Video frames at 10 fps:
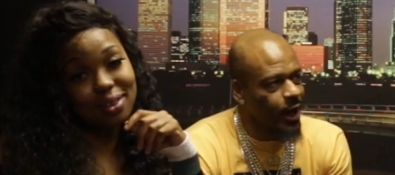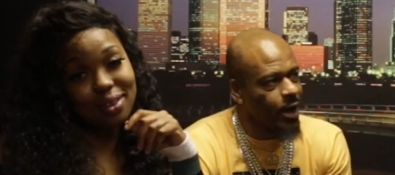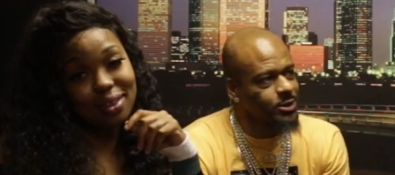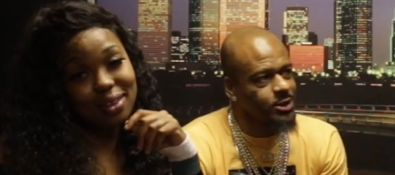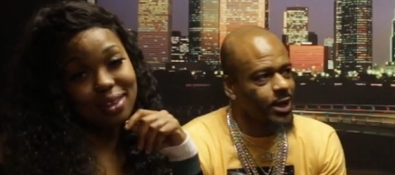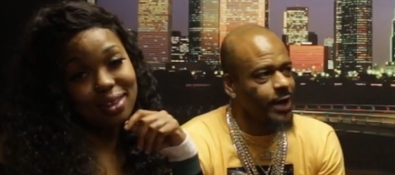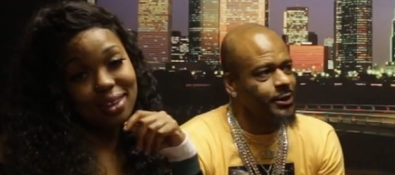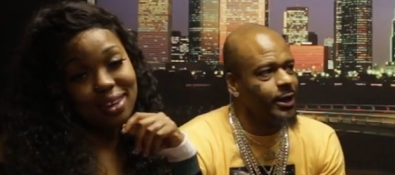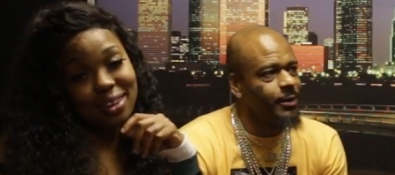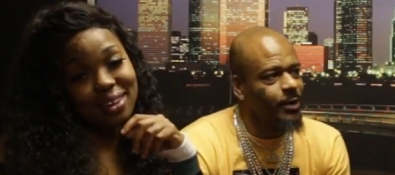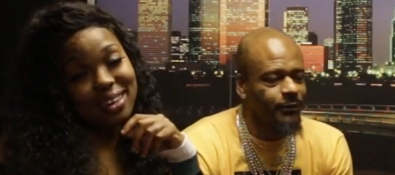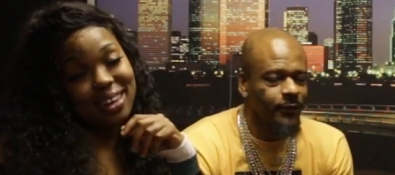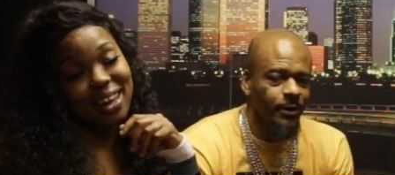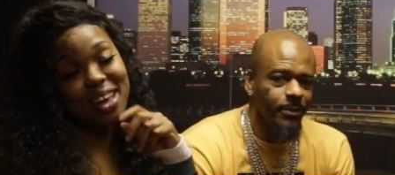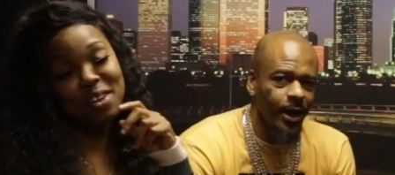Speaker 1: lost his goddamn
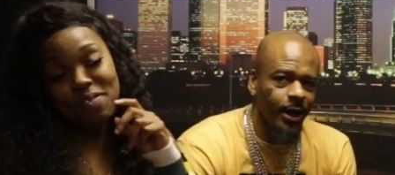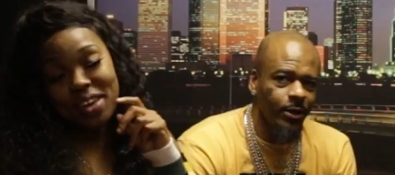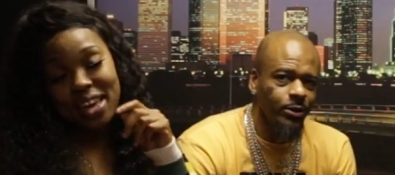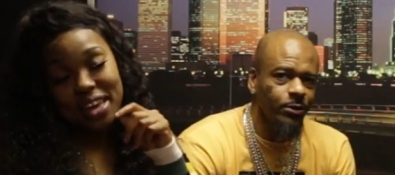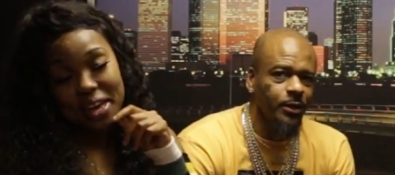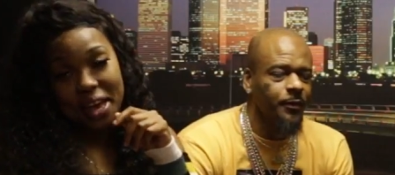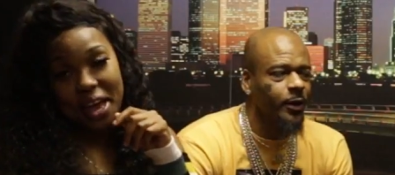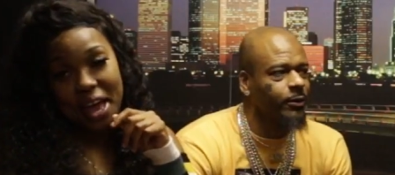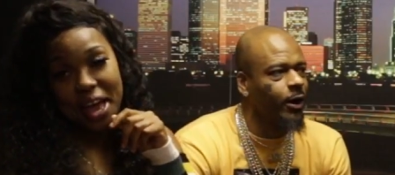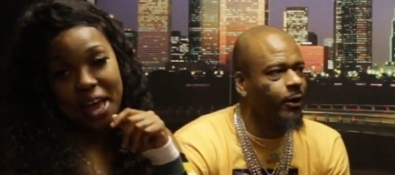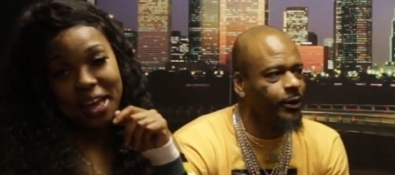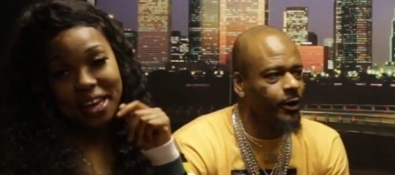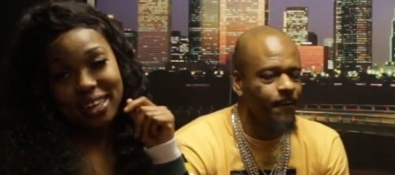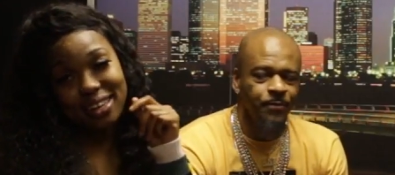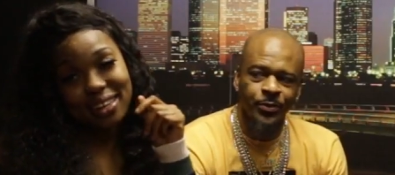motherfucking mind. I don't know what's fucking wrong
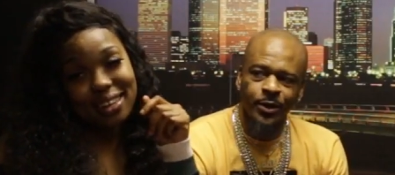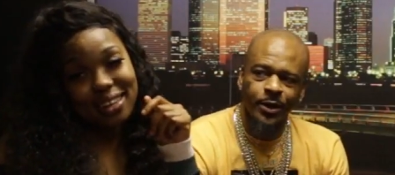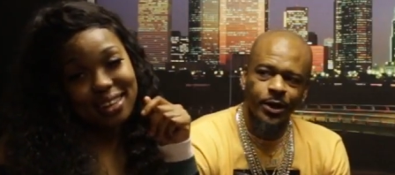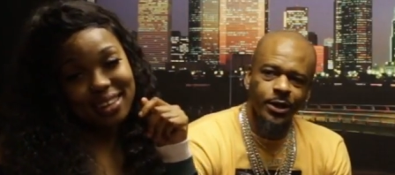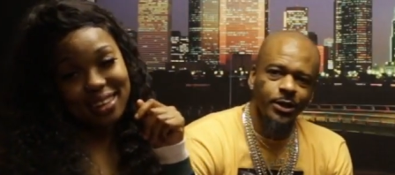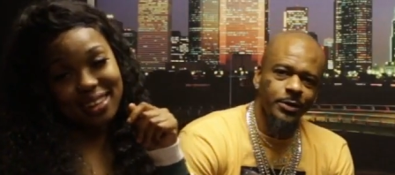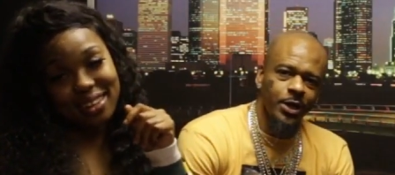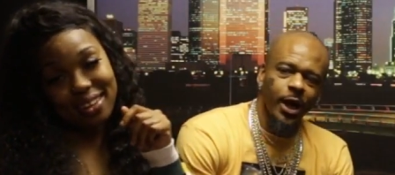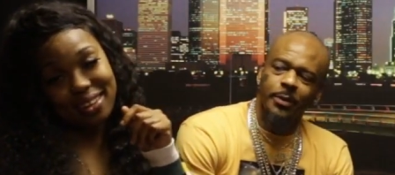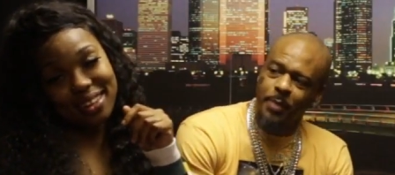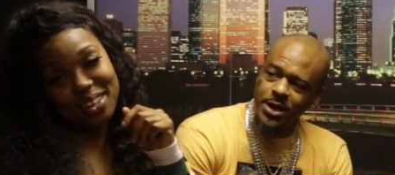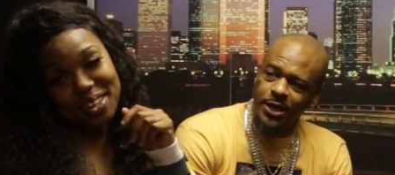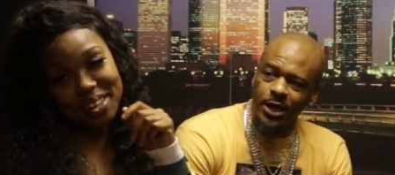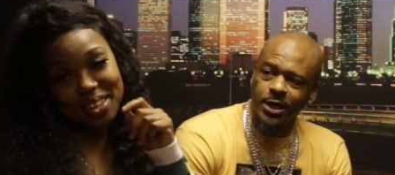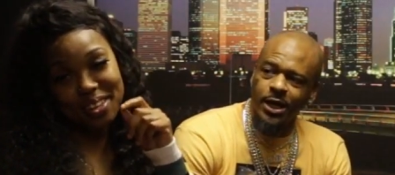with him. He did, yeah,
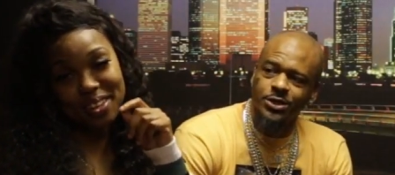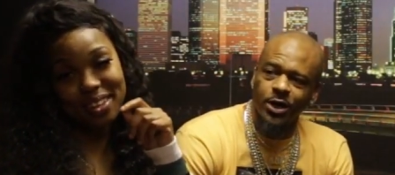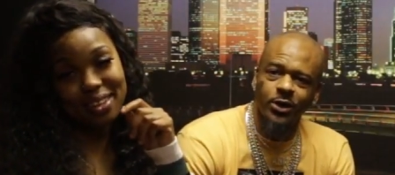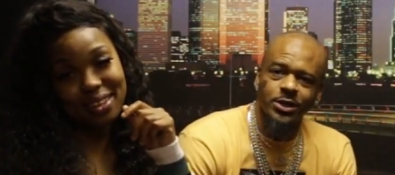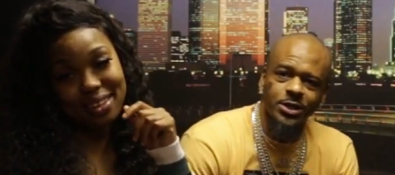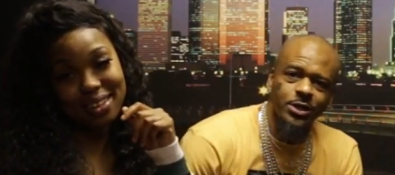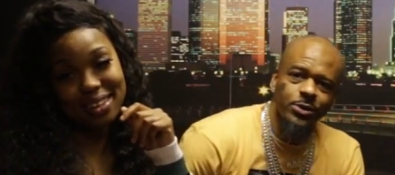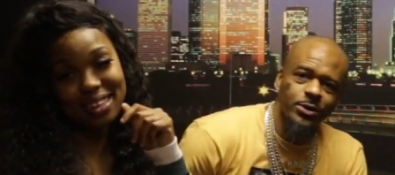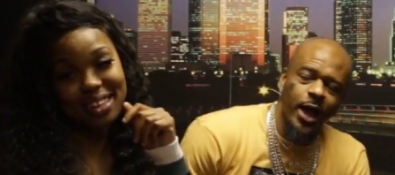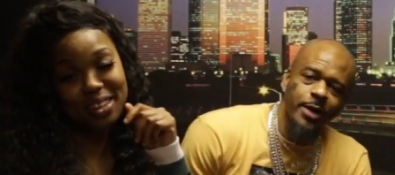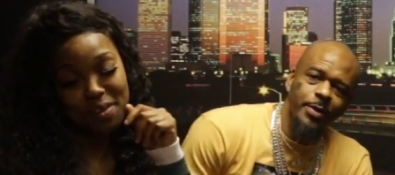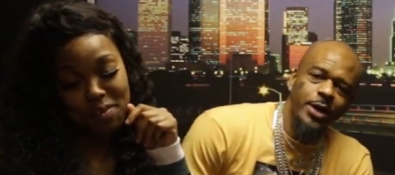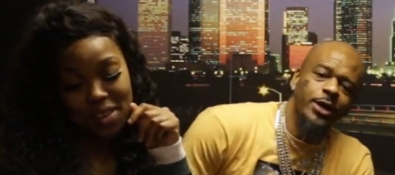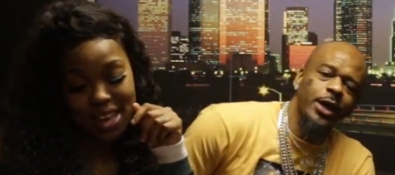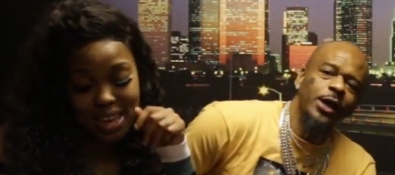B King. That's all is his new name,
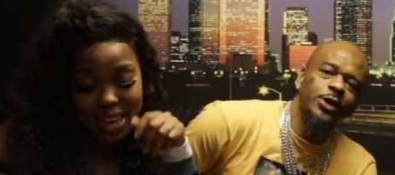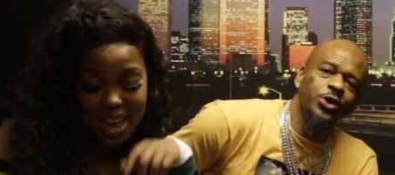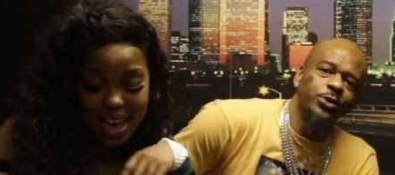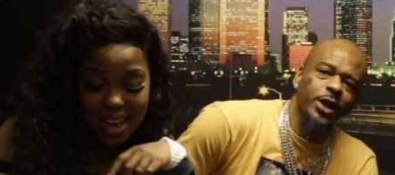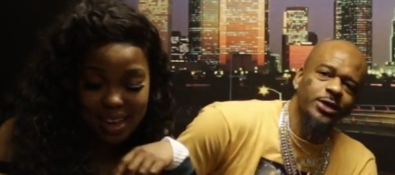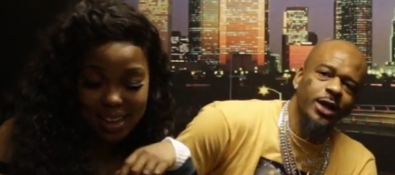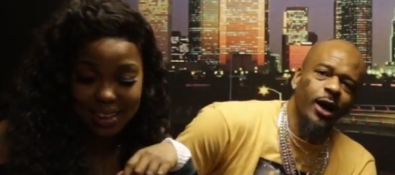B, B King, King Jr. That's